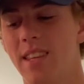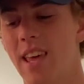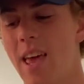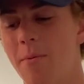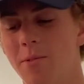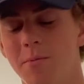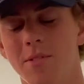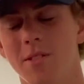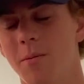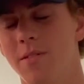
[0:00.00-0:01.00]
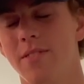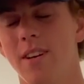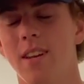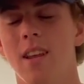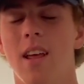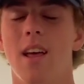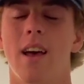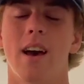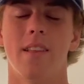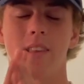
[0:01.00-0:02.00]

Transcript: the game, which will be so much fun, and